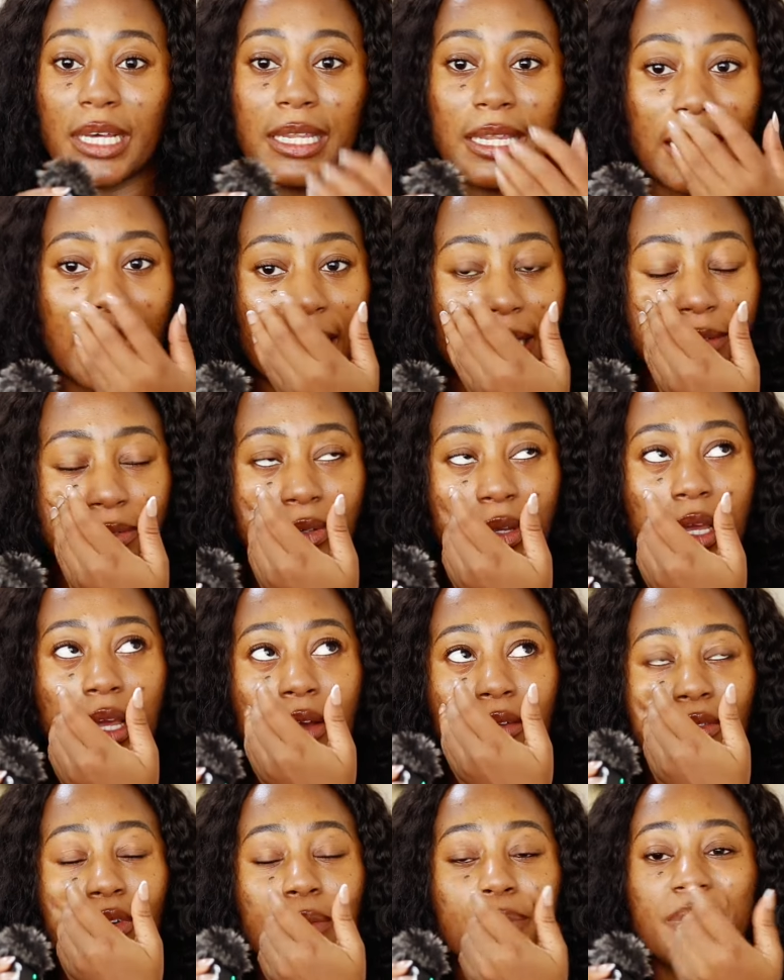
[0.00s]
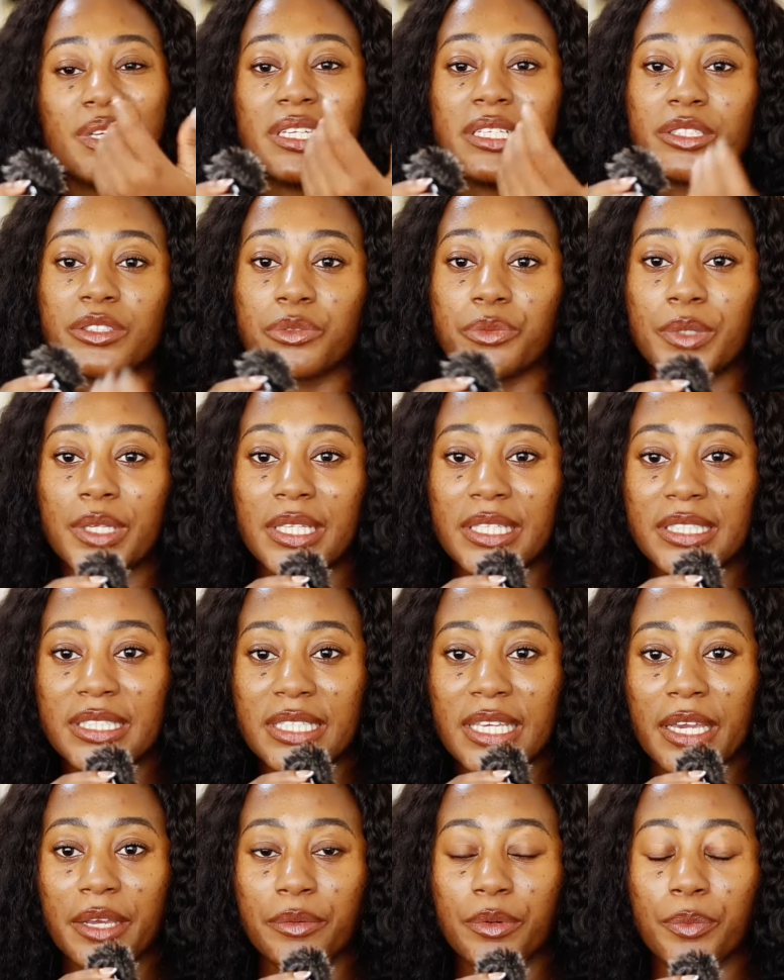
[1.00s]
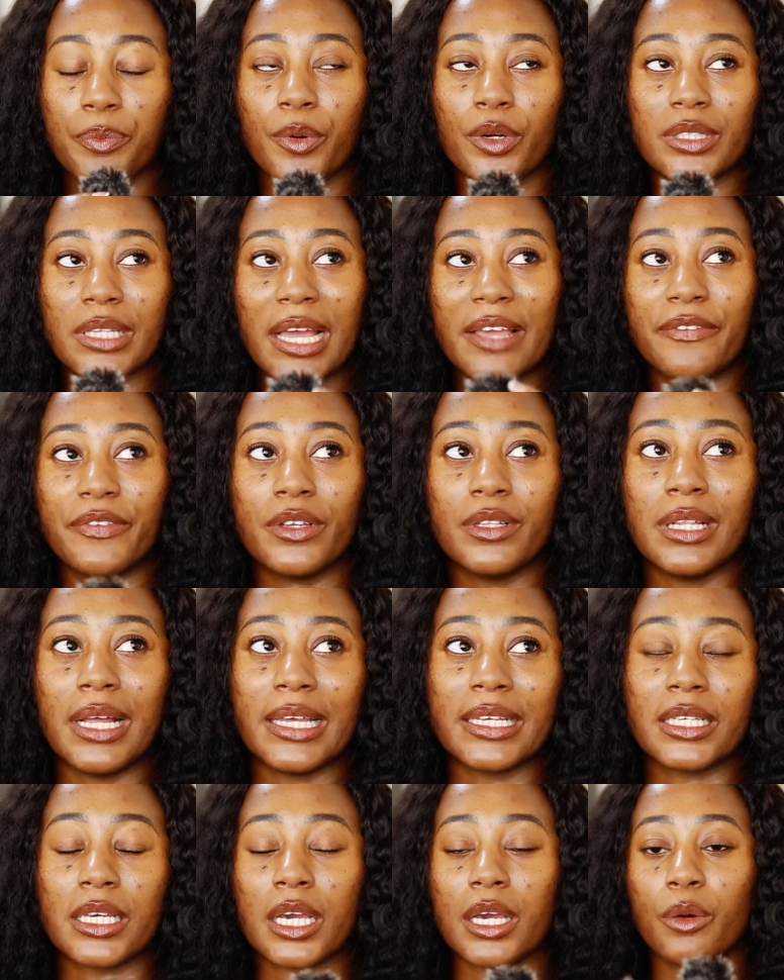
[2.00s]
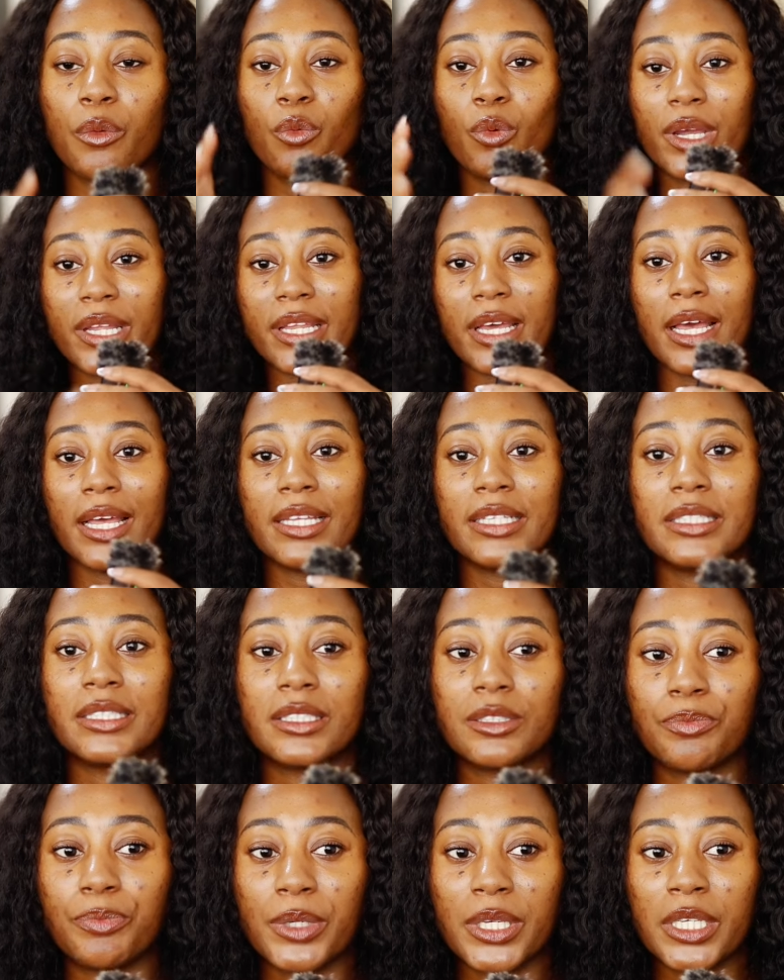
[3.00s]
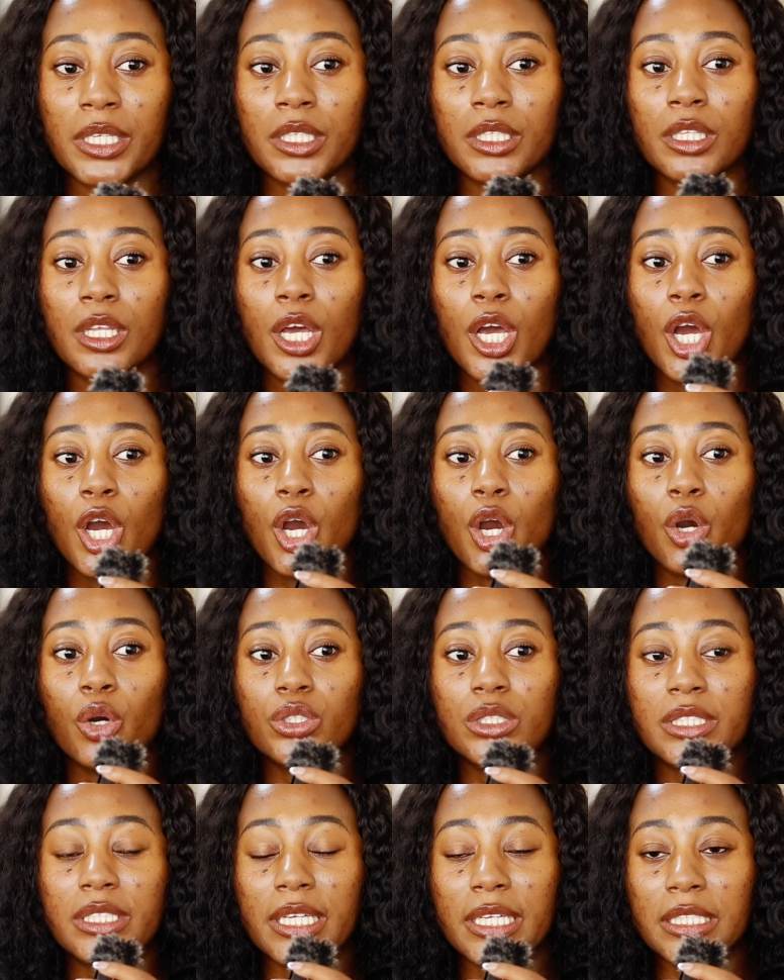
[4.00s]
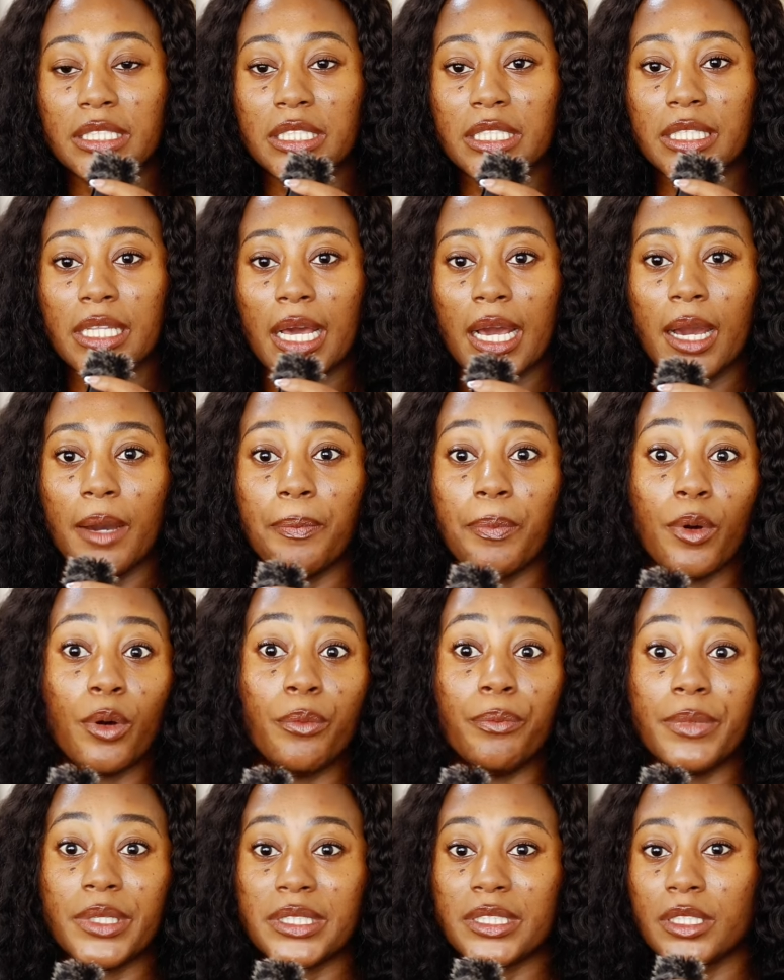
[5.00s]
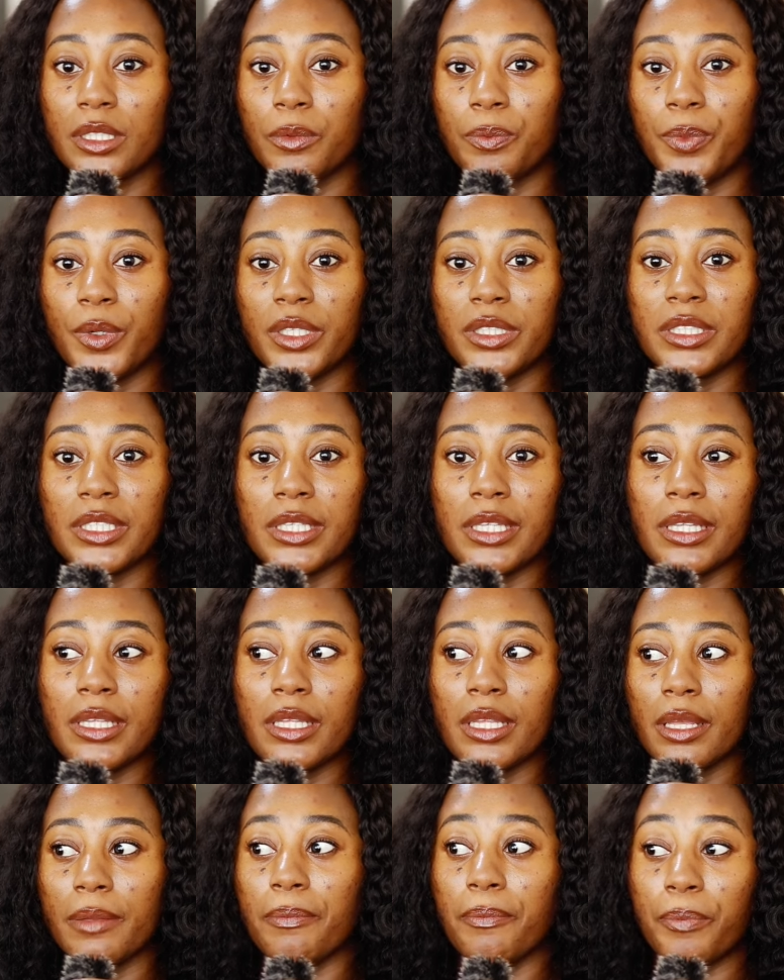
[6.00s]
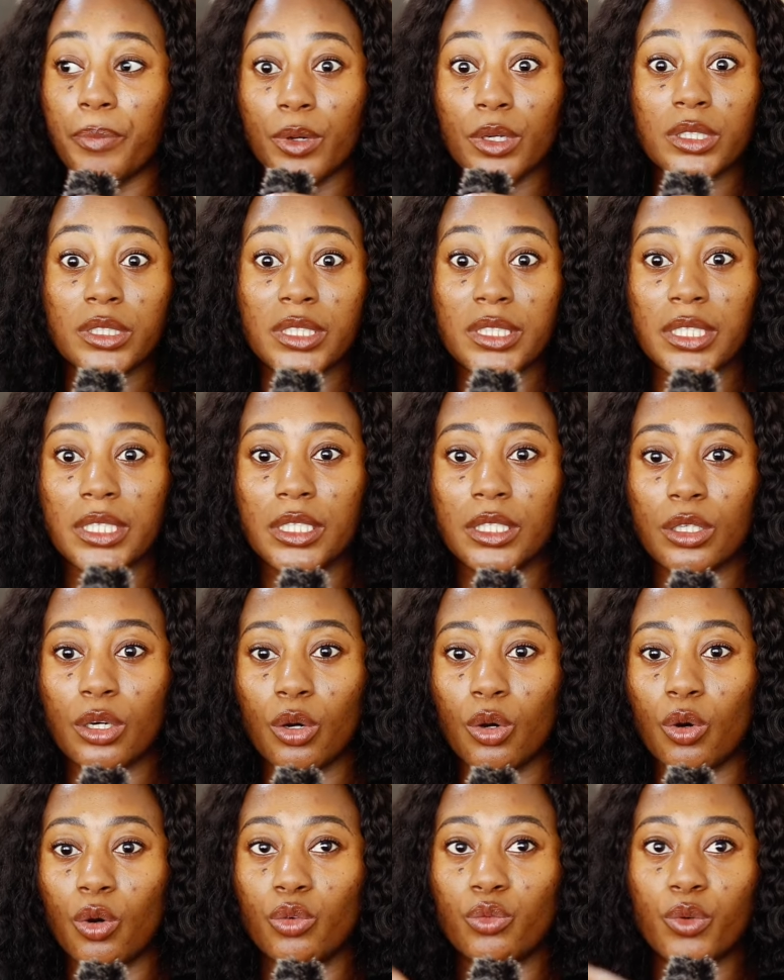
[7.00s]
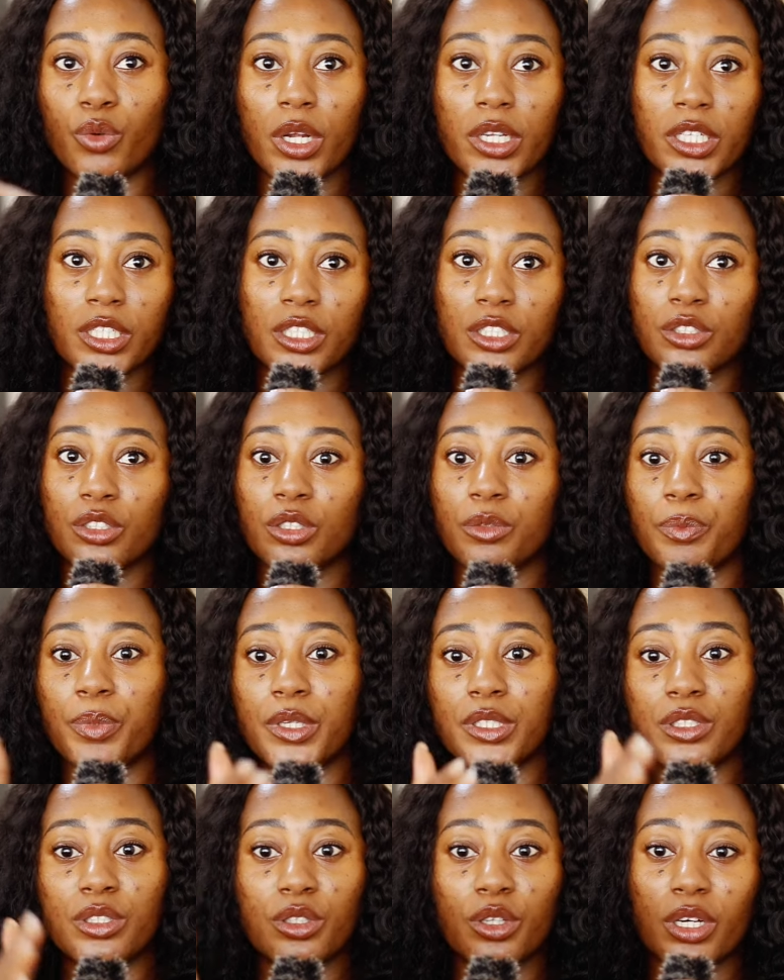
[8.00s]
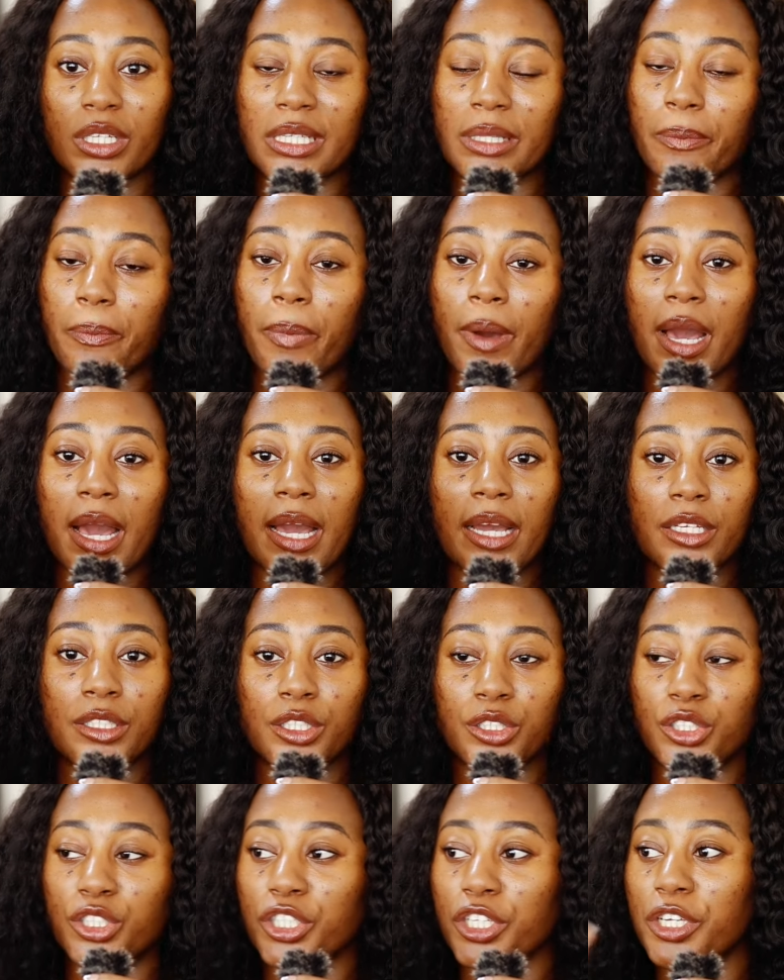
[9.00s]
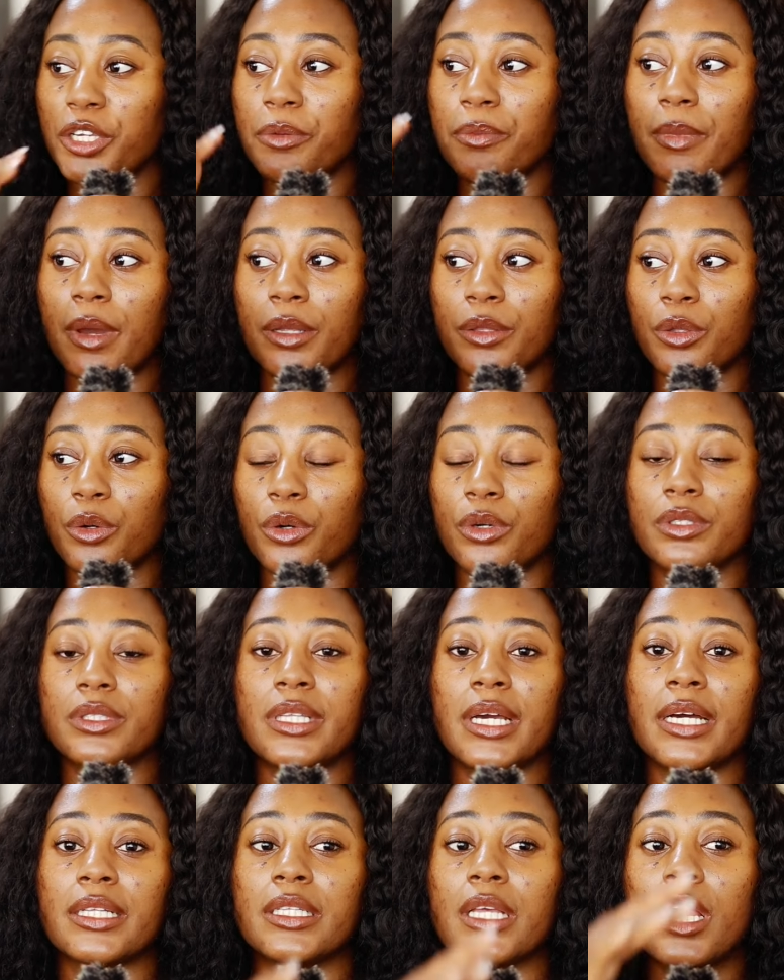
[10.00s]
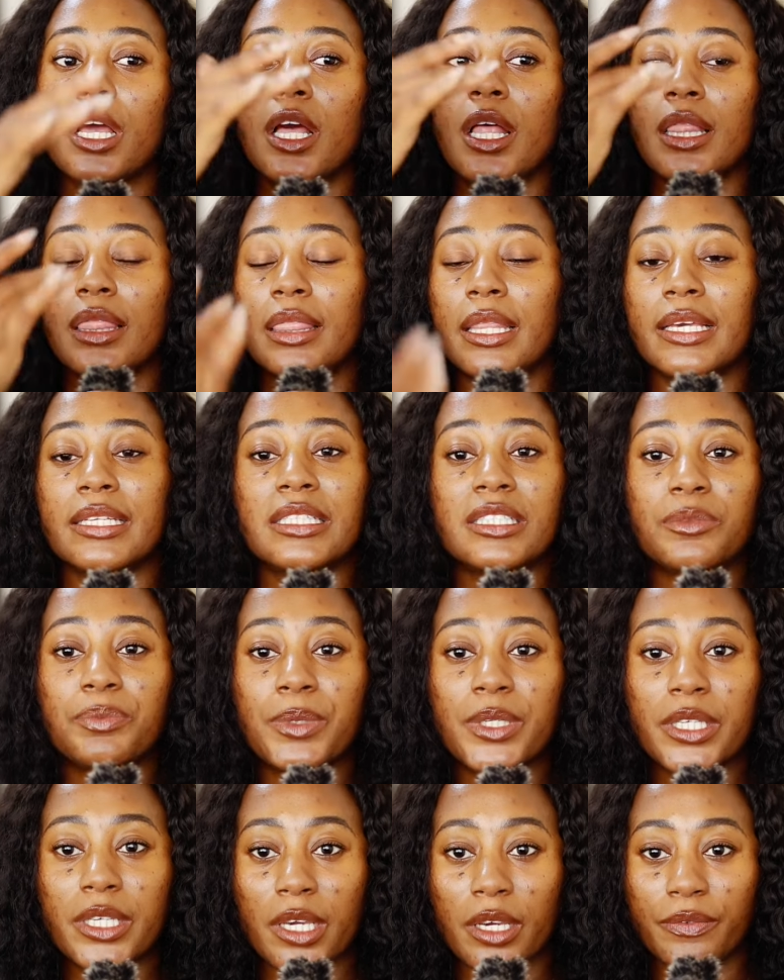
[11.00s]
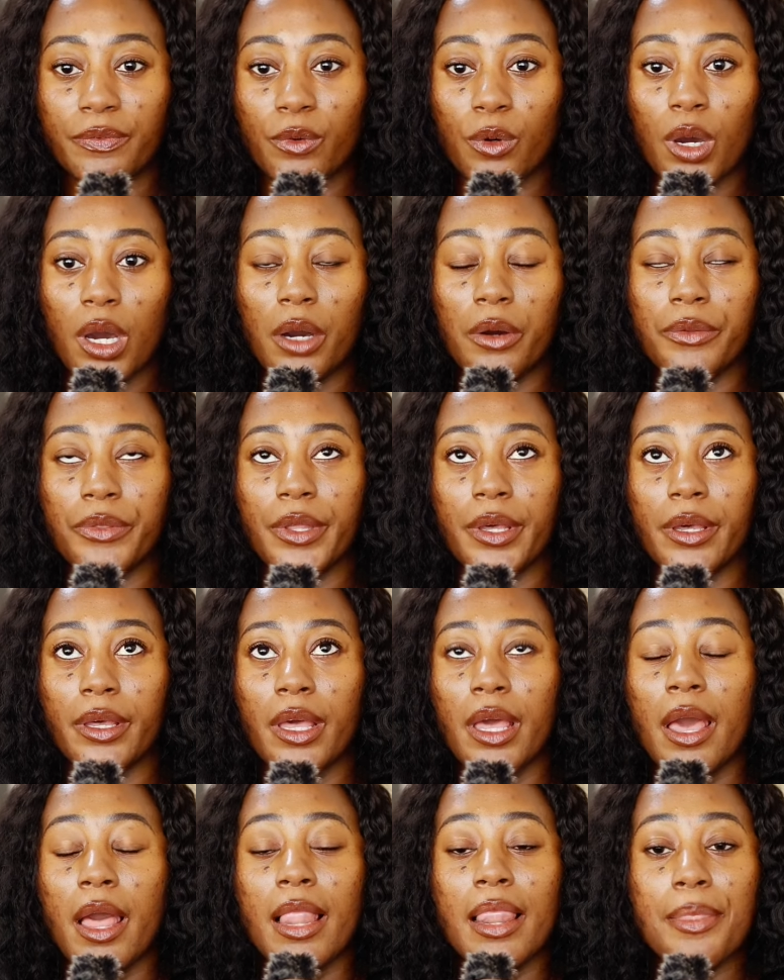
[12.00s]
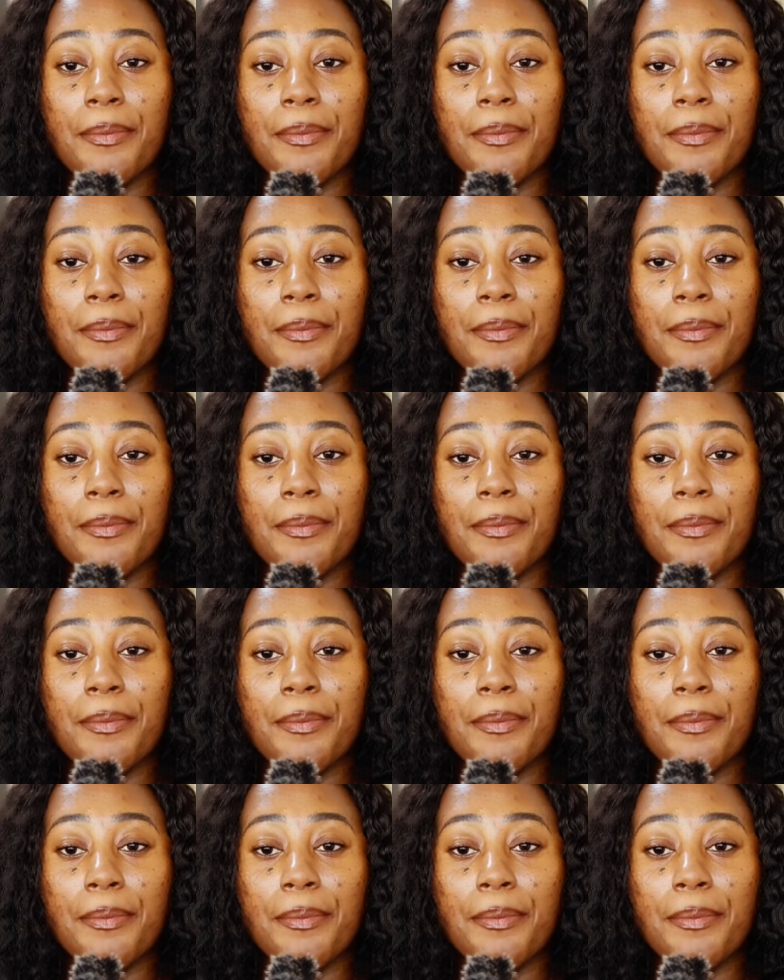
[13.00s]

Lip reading: alive. For me, it's really scary. But I feel like whether it's being on dating app or meeting the person in person or running into the person on the park, the gym, and all that, ladies, be careful out there.